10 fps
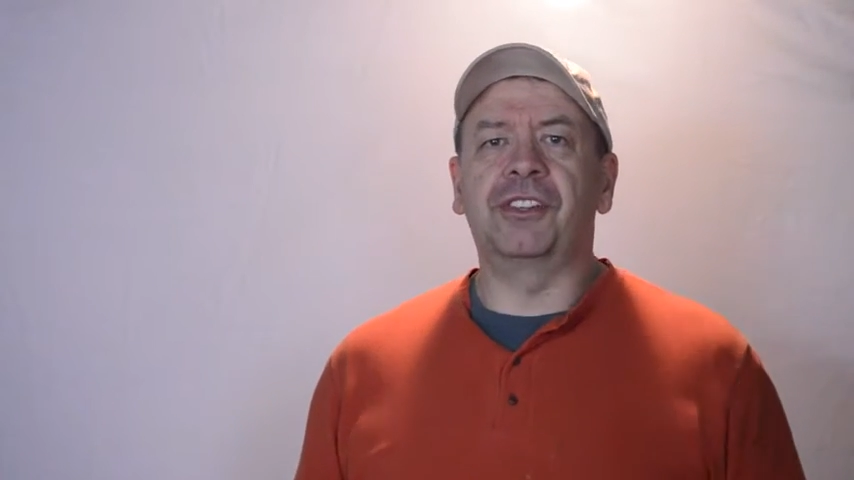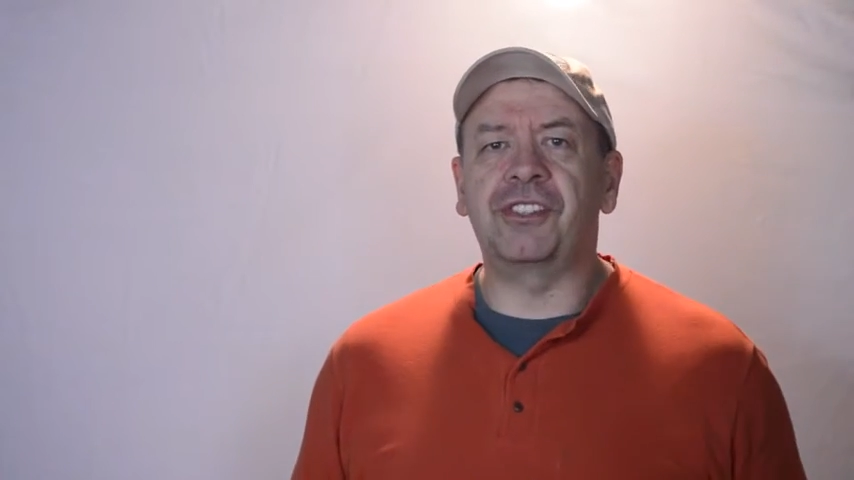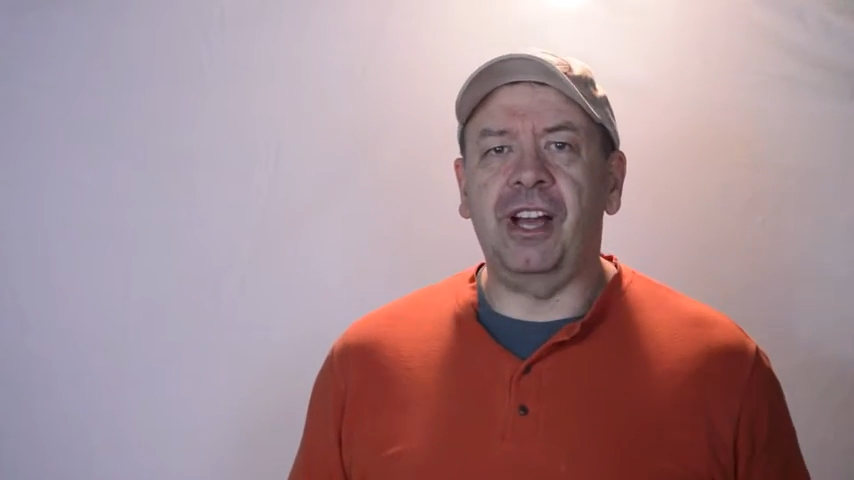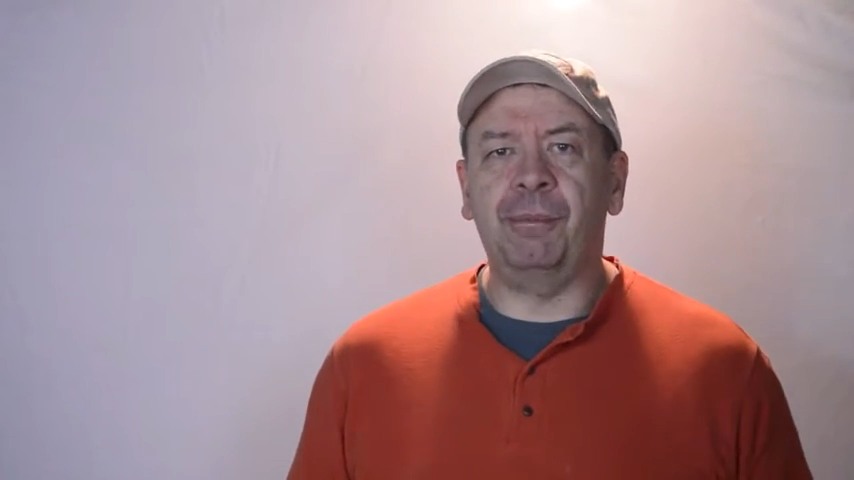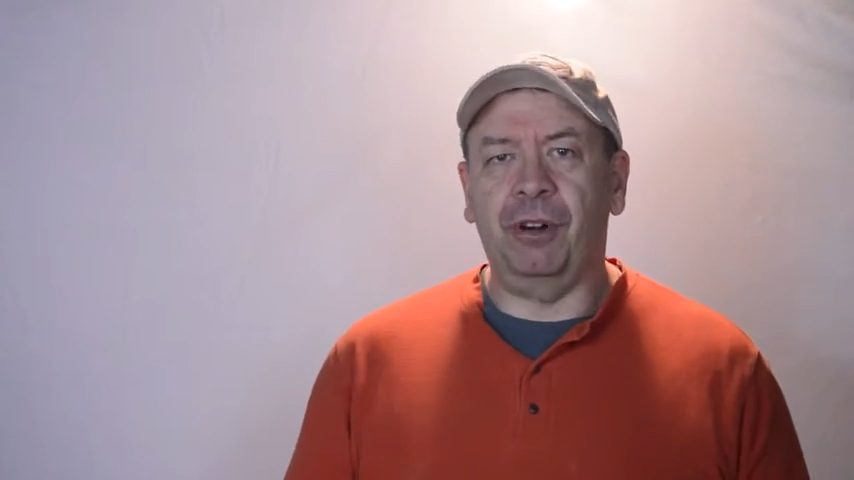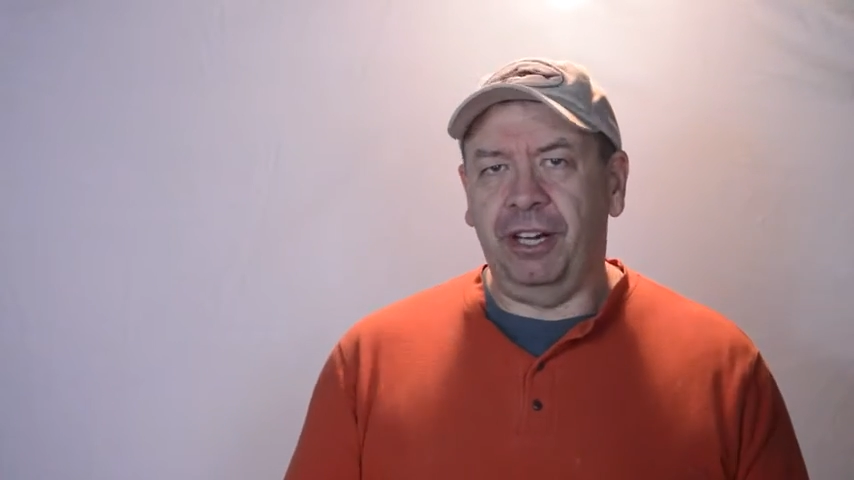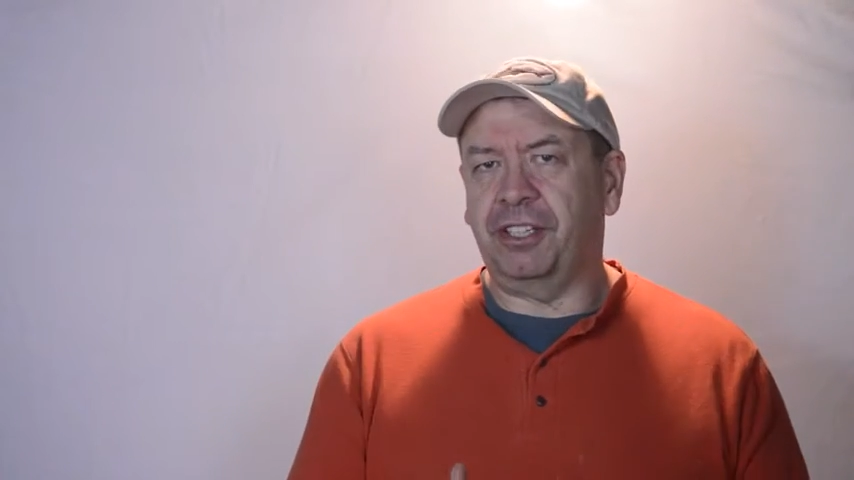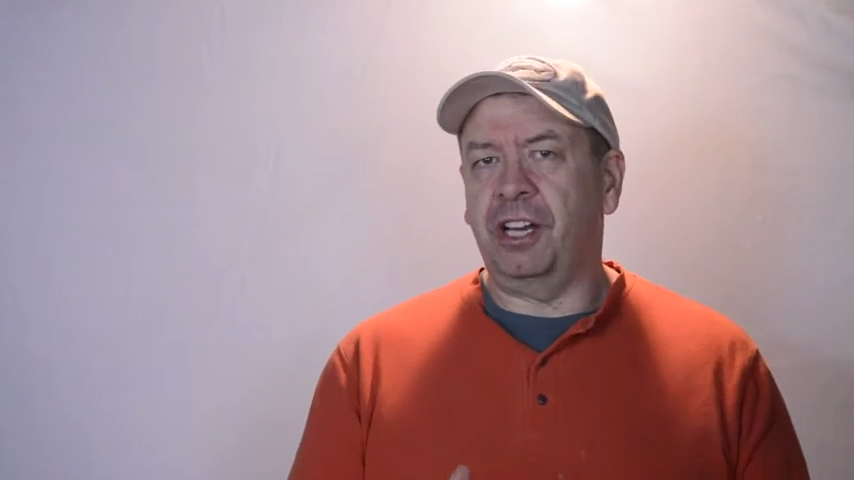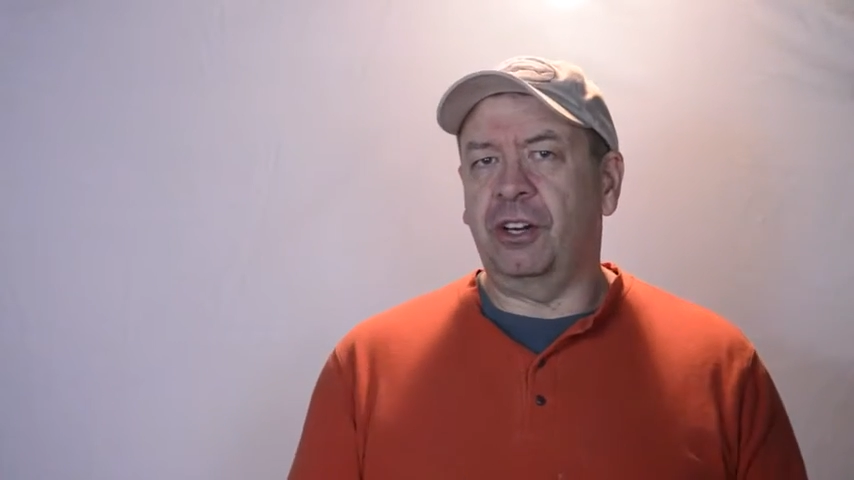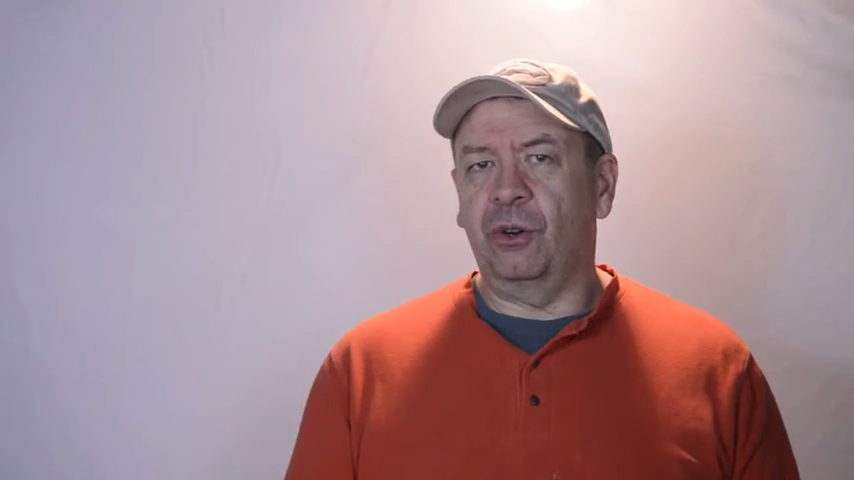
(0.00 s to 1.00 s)
top where I'd
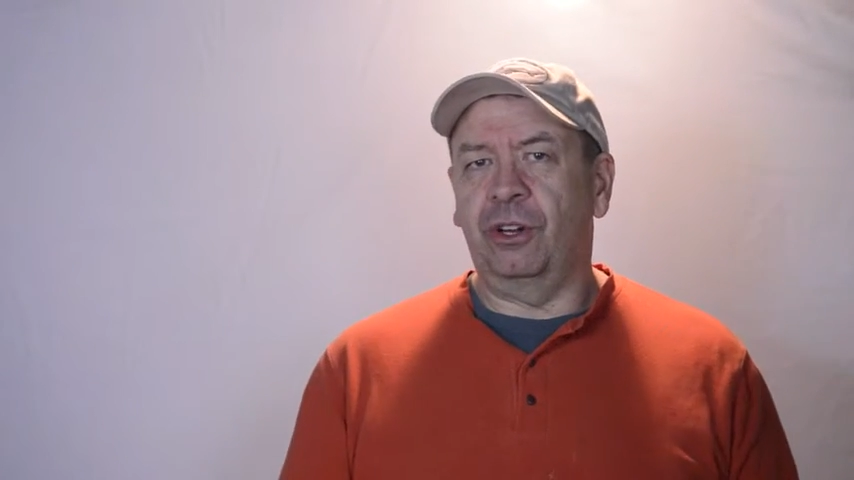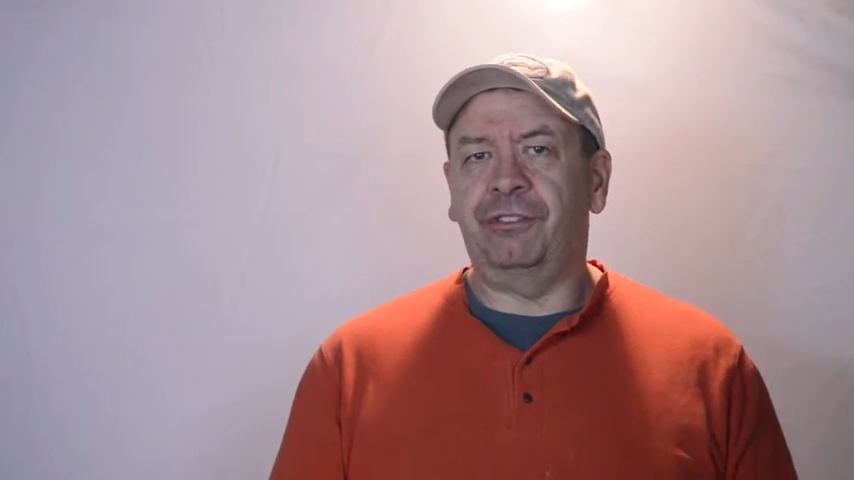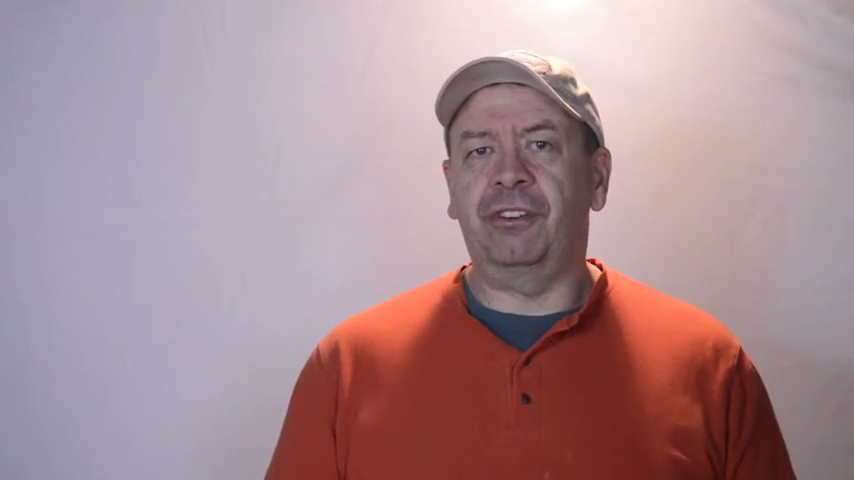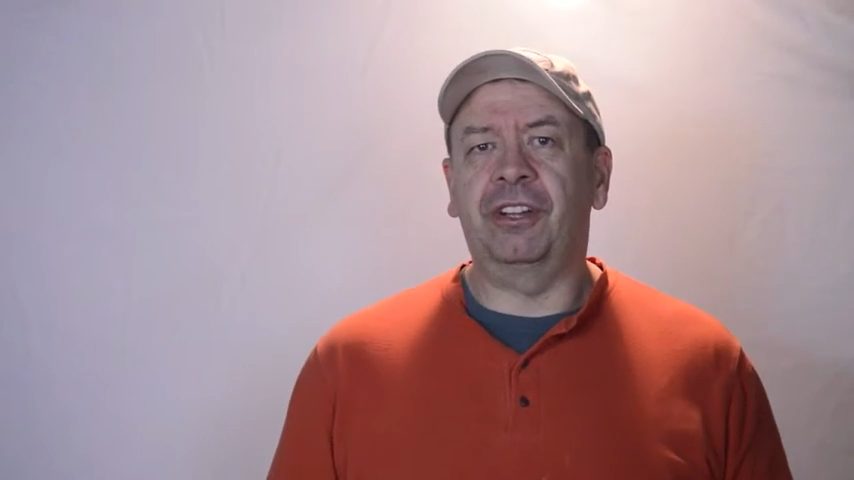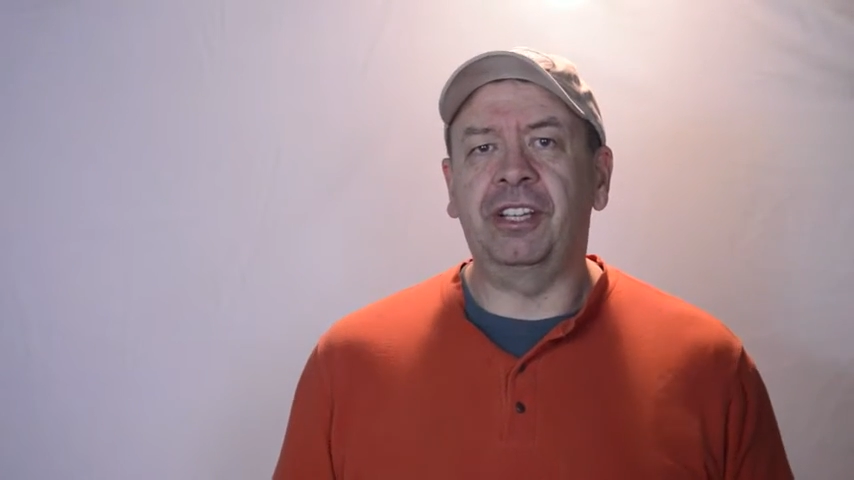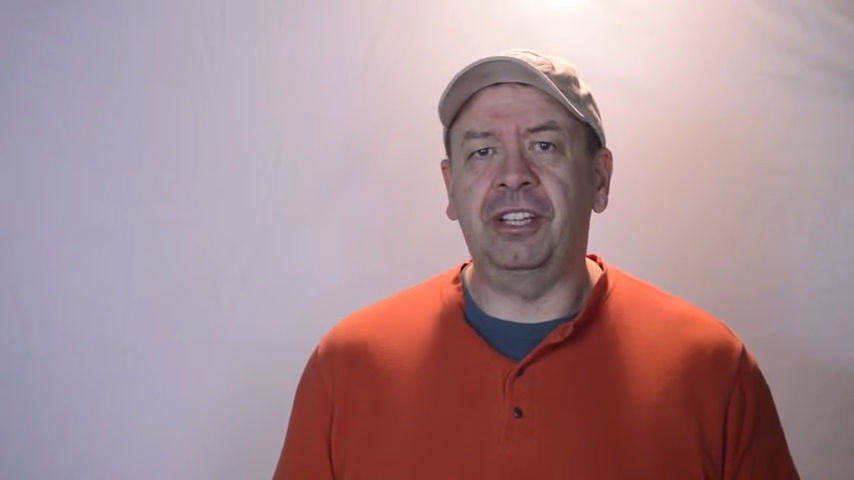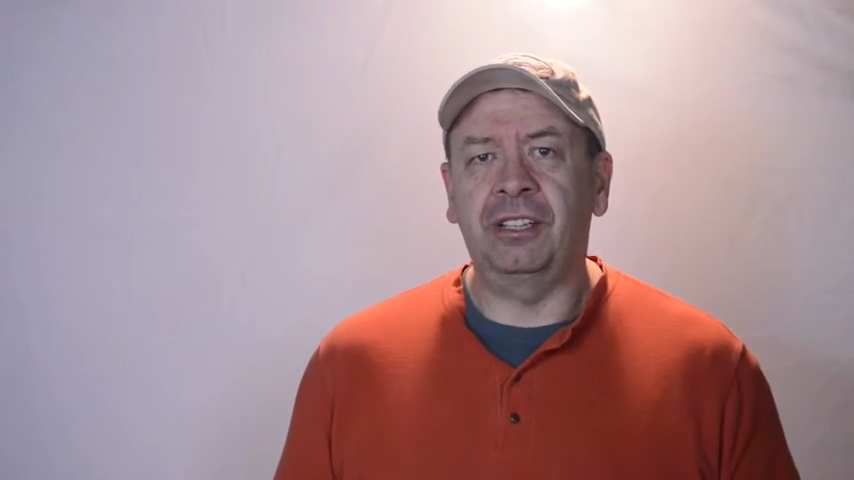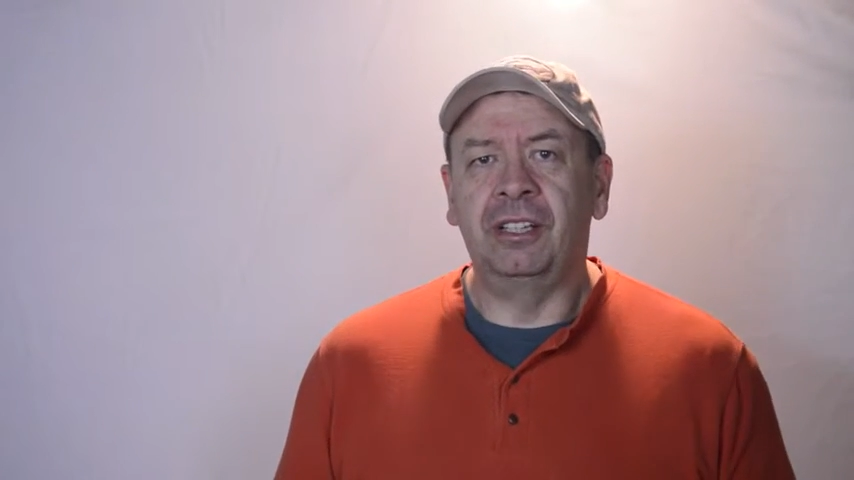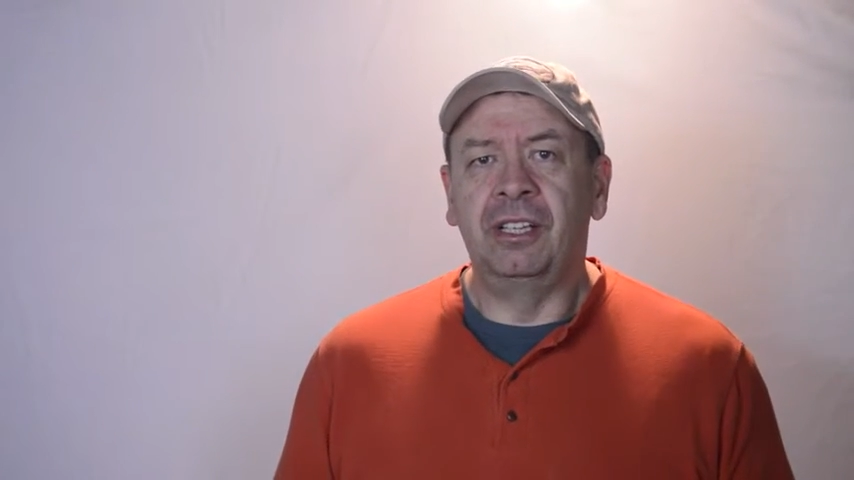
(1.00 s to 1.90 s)
cut it off on the